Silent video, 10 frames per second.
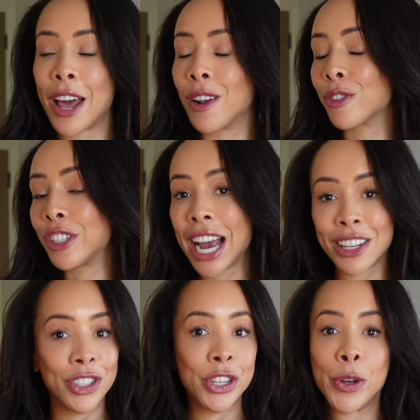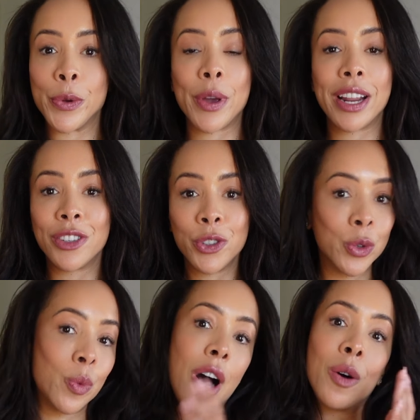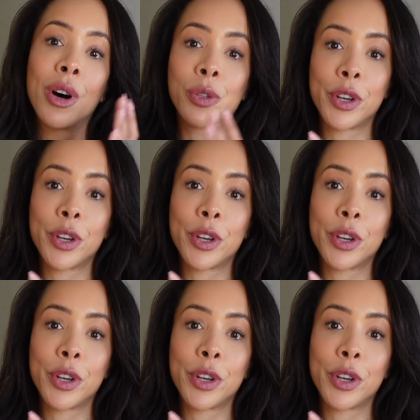and I'll chat to you in a short while whilst we